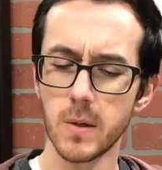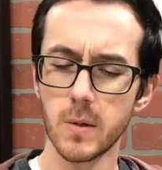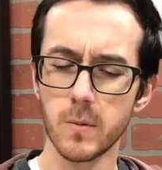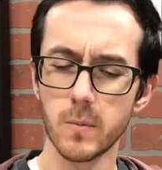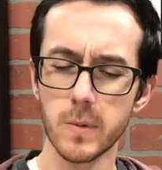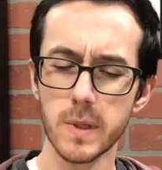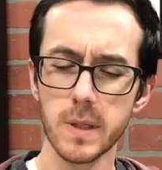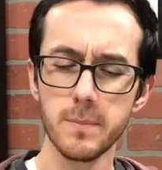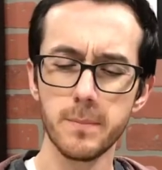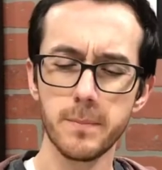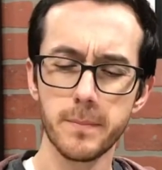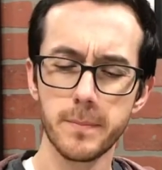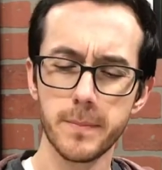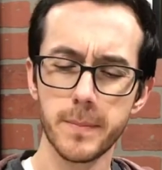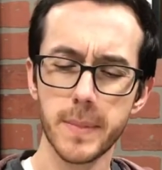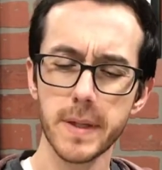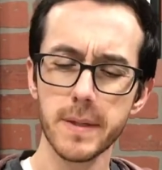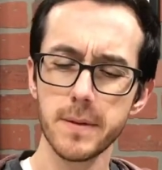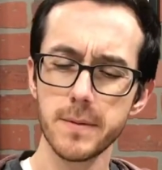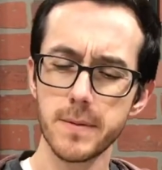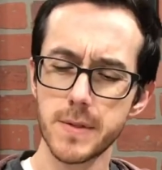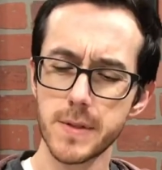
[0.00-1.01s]
We'd
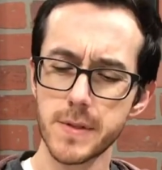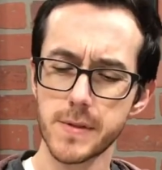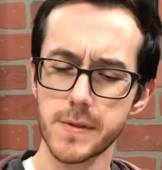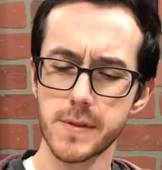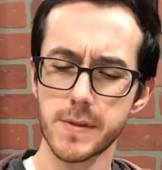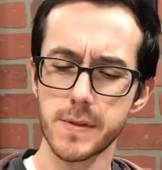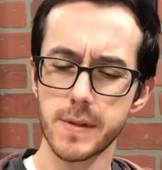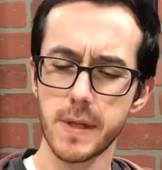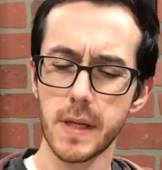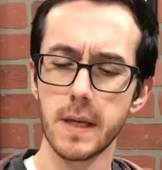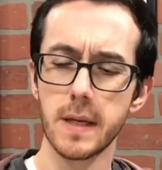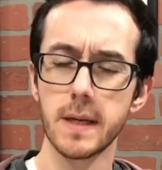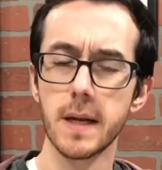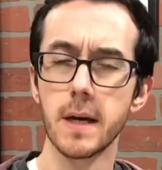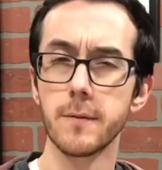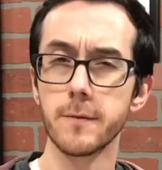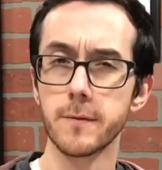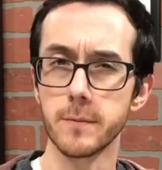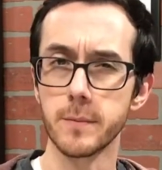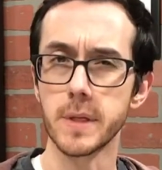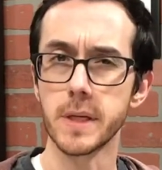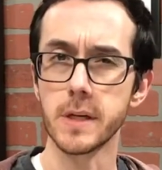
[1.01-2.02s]
better just stake it out
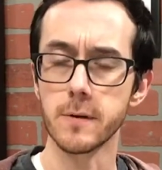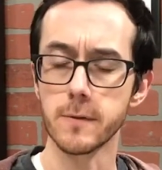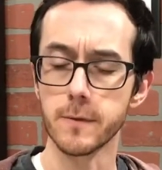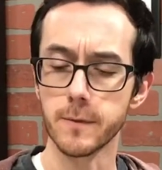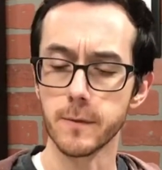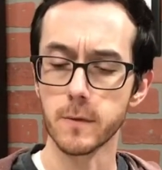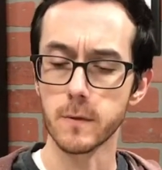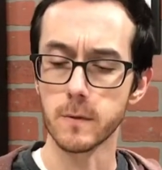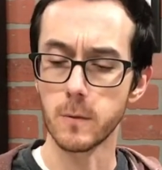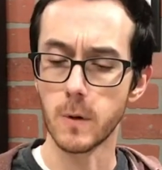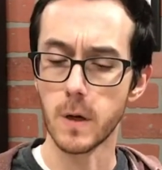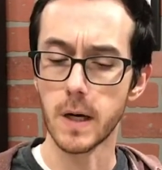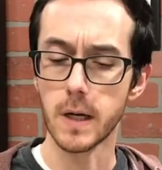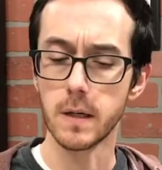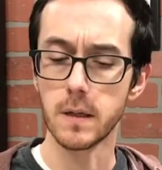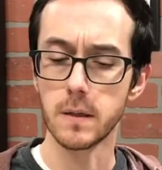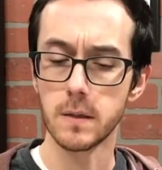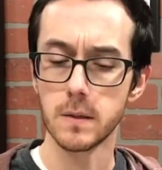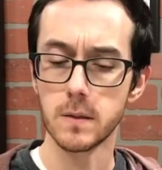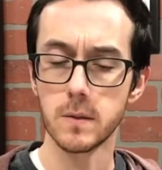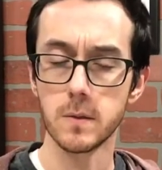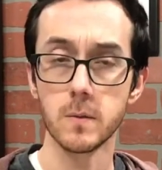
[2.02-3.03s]
from here for a while,
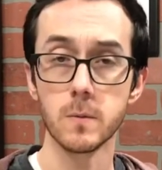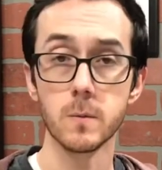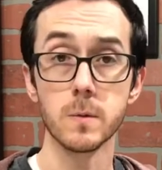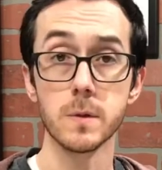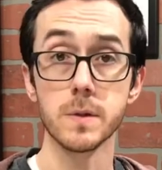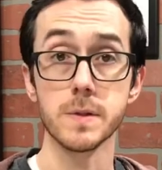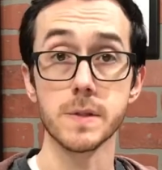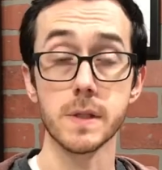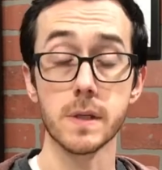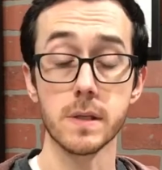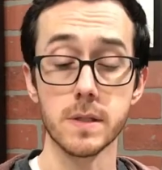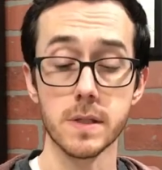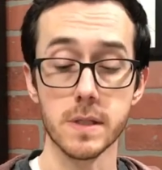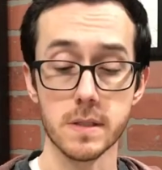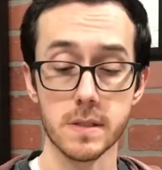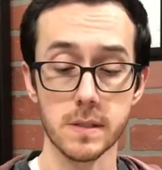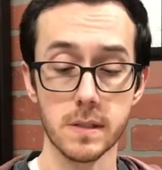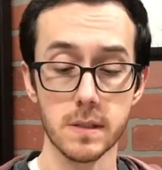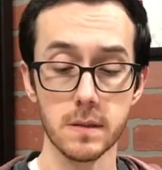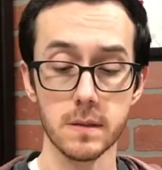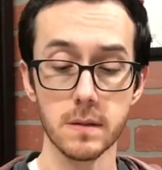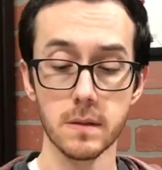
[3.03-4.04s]
Will
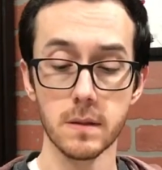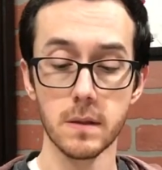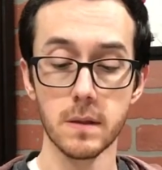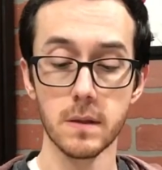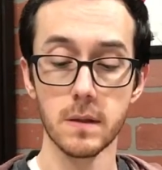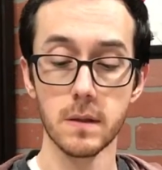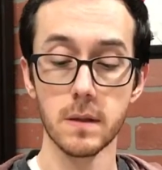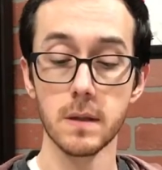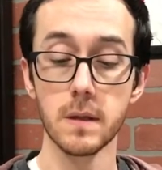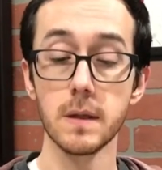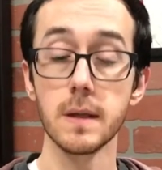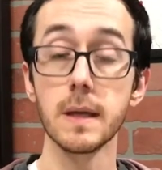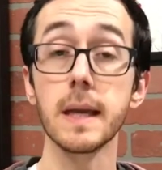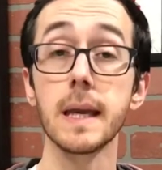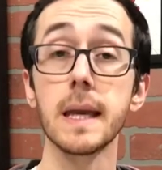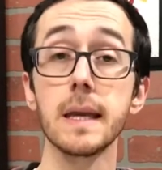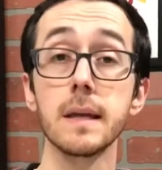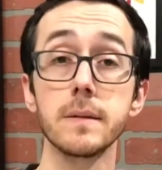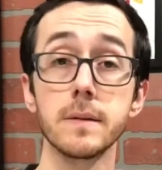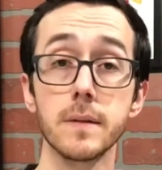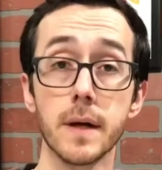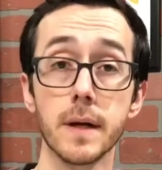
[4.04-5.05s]
suggested. Hank
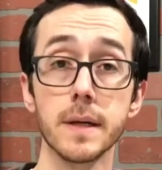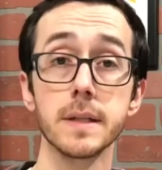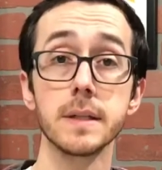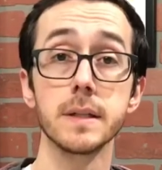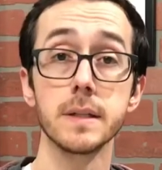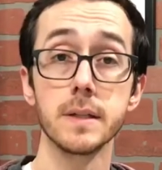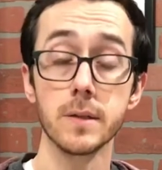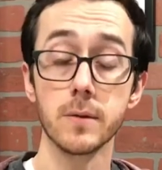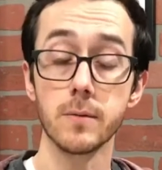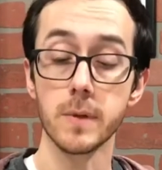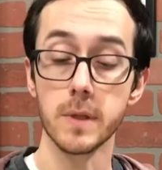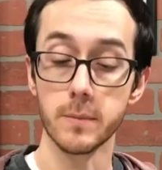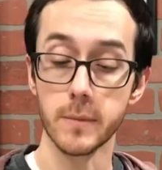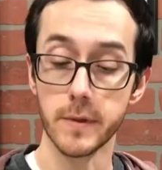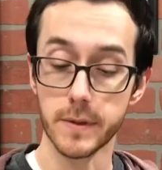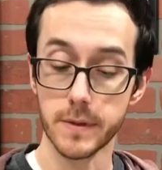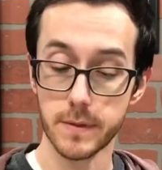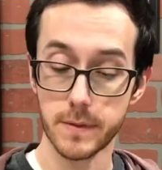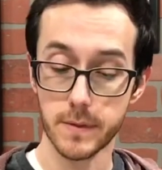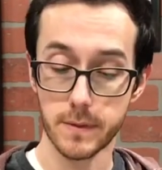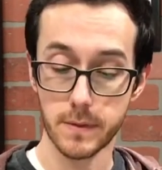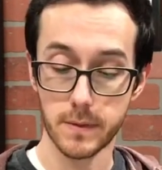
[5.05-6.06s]
nodded in
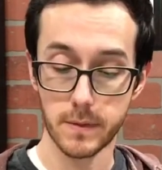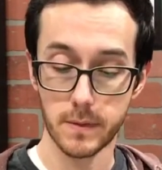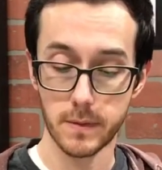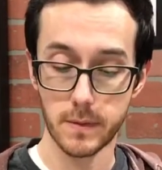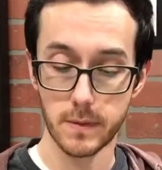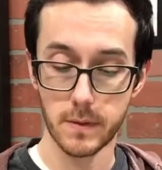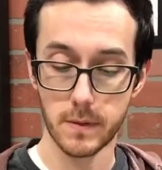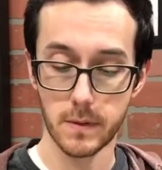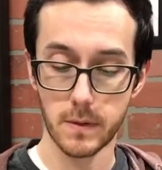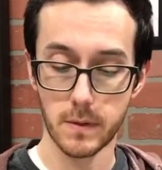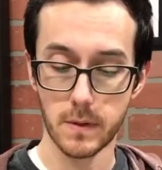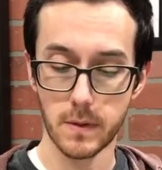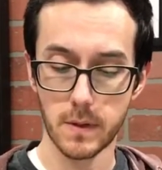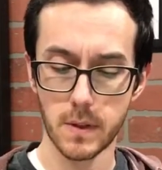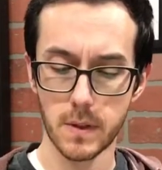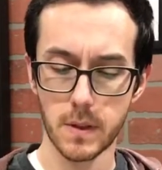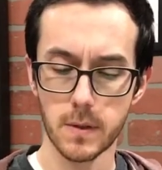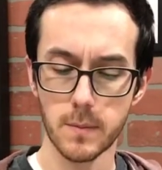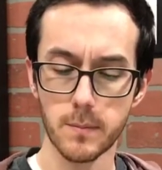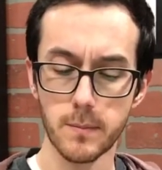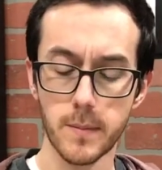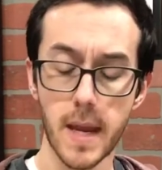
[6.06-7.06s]
agreement.
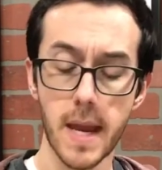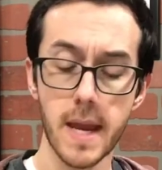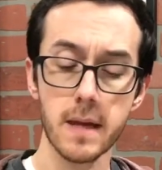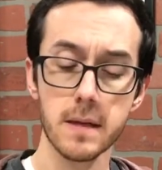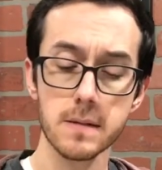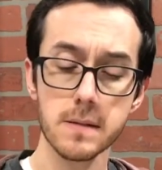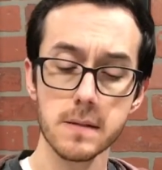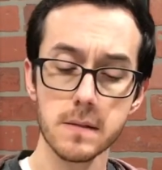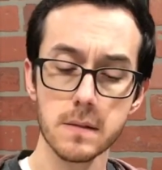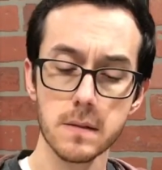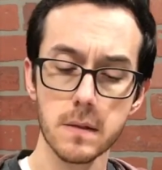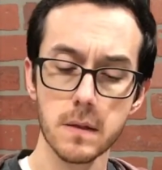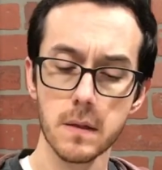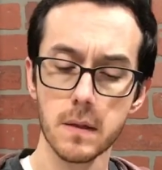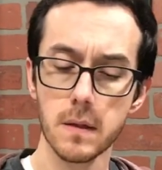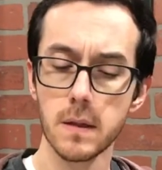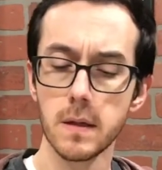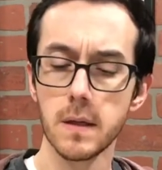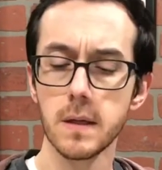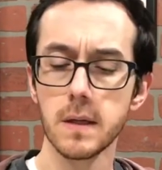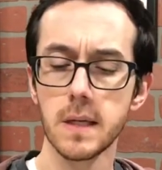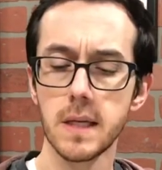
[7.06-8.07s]
Max,
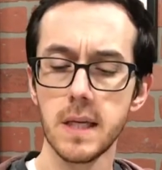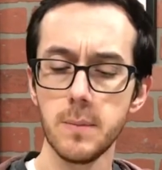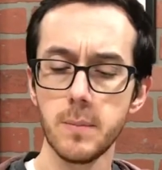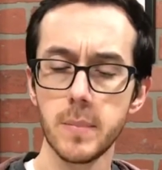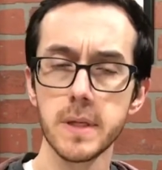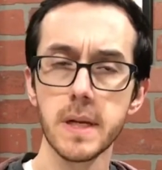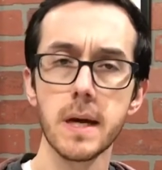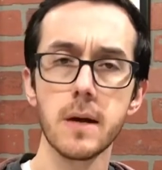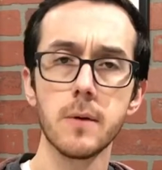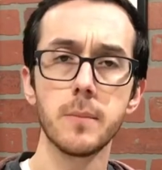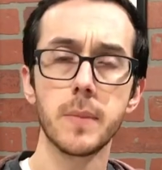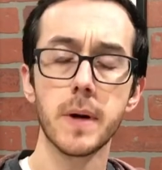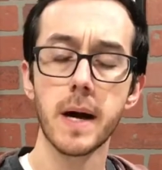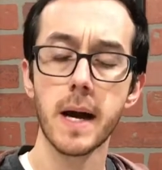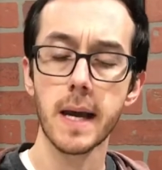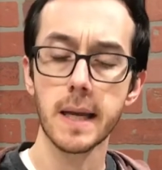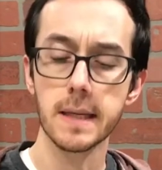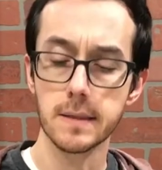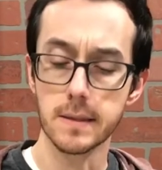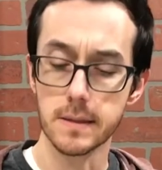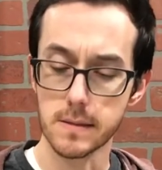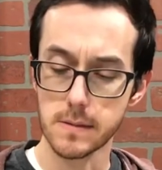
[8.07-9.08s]
keep an eye out
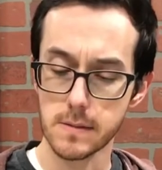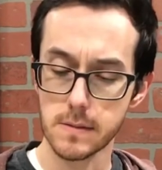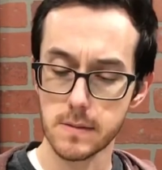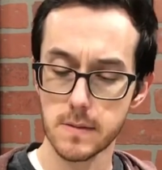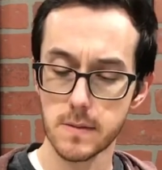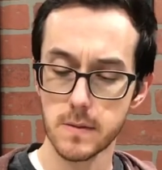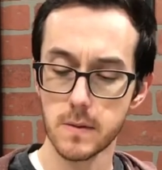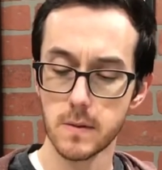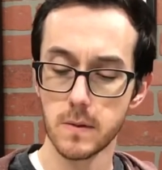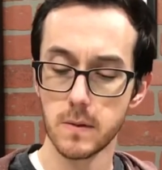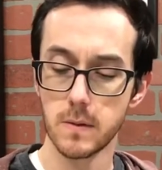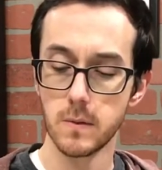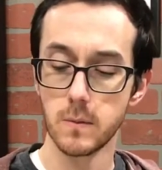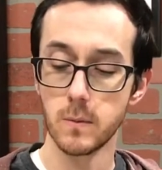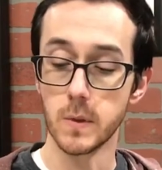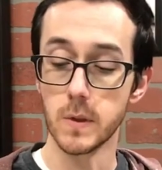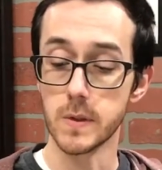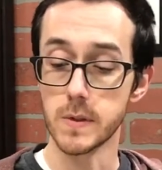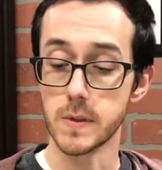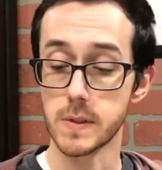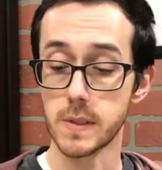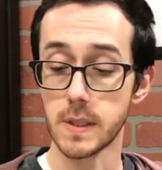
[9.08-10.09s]
behind us, Will
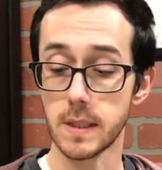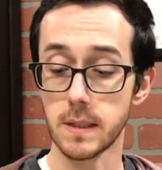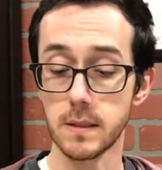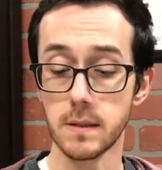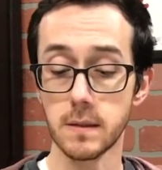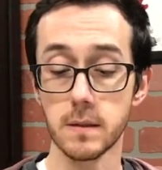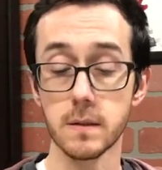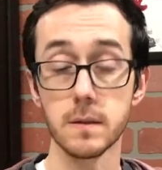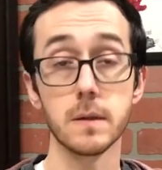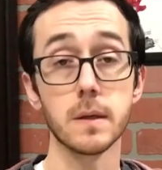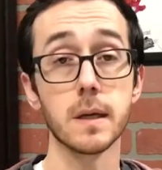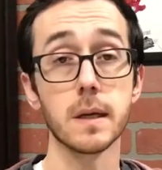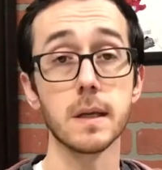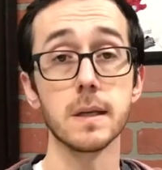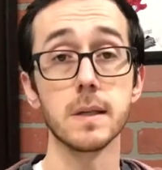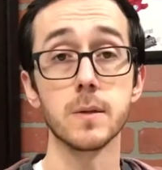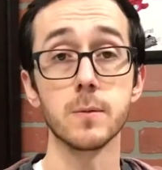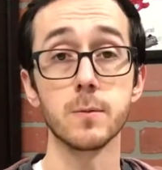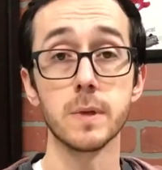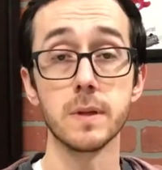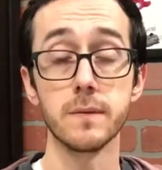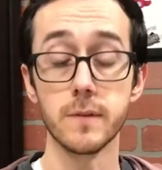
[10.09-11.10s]
said, looking in the
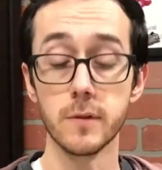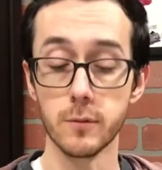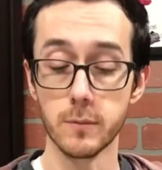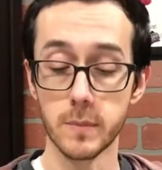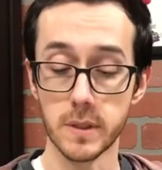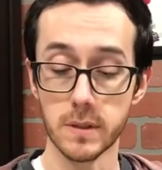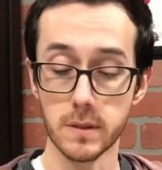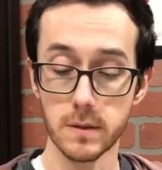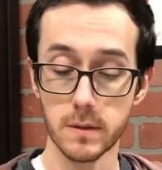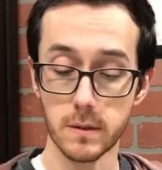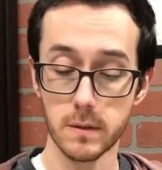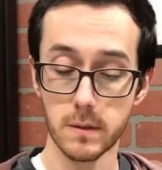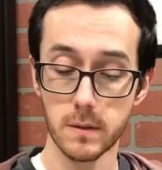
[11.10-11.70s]
rearview mirror.